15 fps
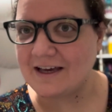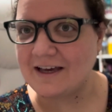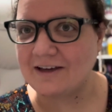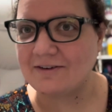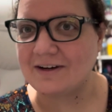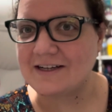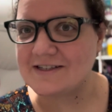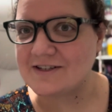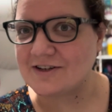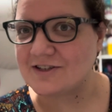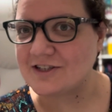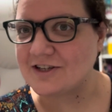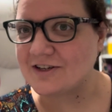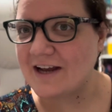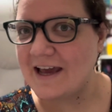a great start
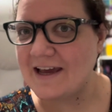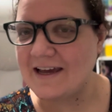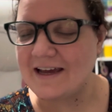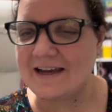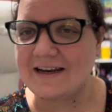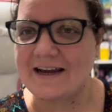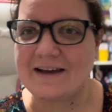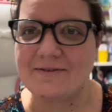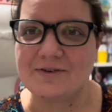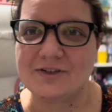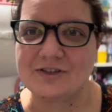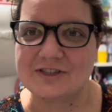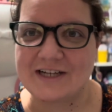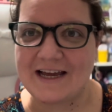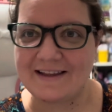to your day, and I
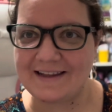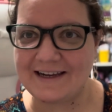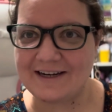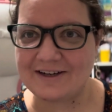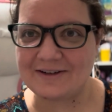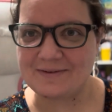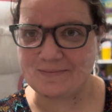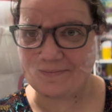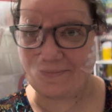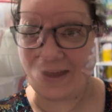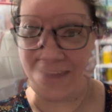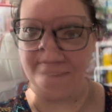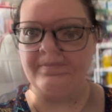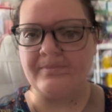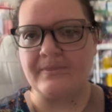will chat later. Bye.